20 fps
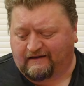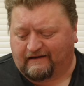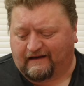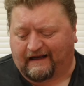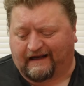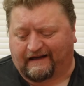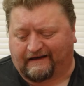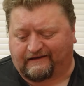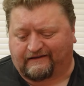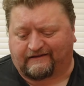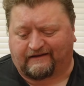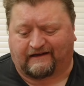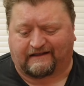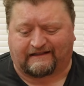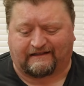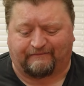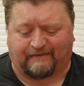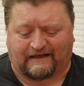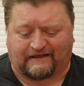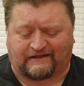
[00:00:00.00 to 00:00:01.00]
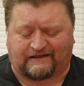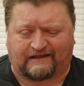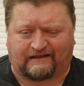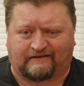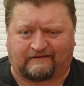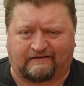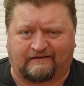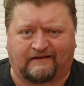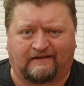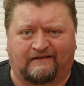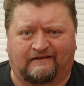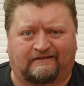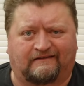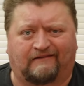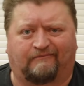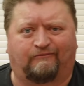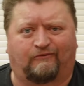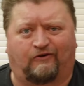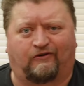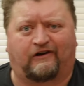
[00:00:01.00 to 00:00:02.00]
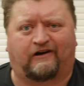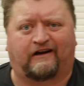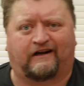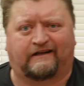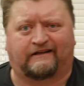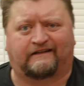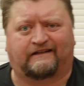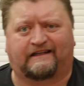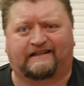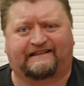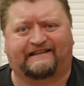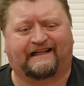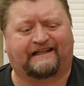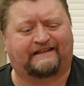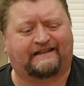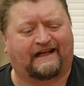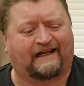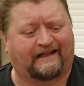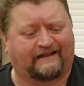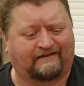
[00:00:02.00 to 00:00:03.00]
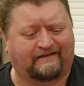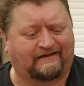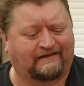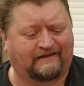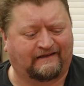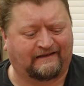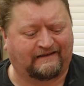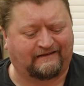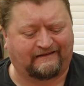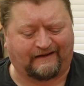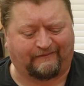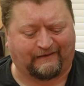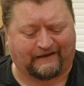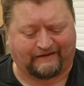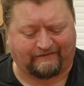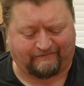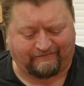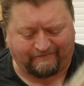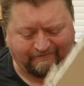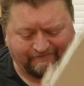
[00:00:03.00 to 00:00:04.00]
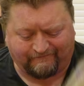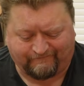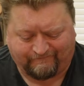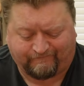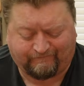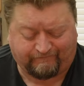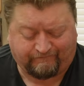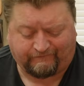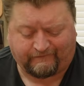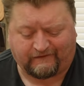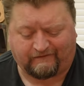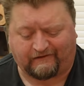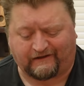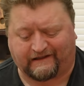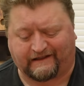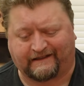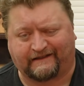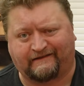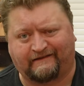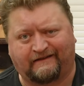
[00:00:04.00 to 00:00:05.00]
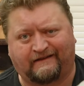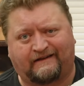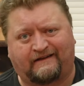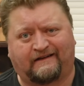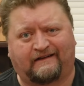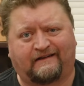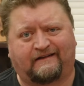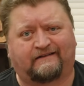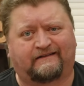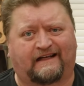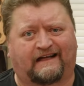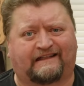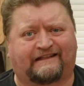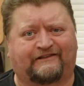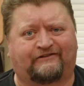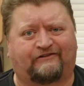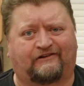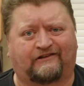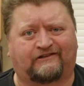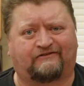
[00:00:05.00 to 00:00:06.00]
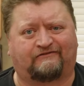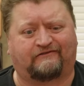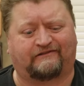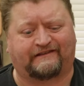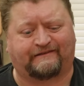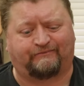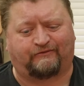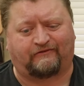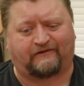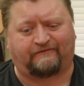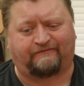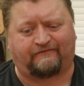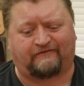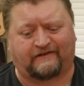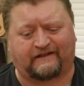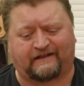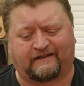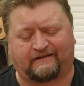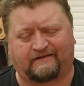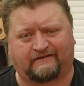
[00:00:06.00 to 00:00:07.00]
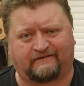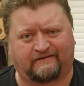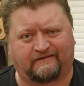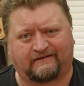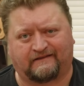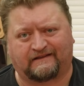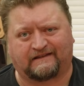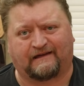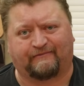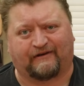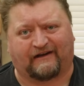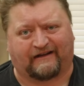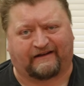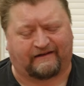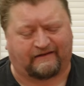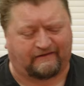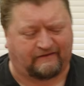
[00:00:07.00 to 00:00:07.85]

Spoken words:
And not to mention the moron that said that. I mean, really? That's structural support for you? Come on.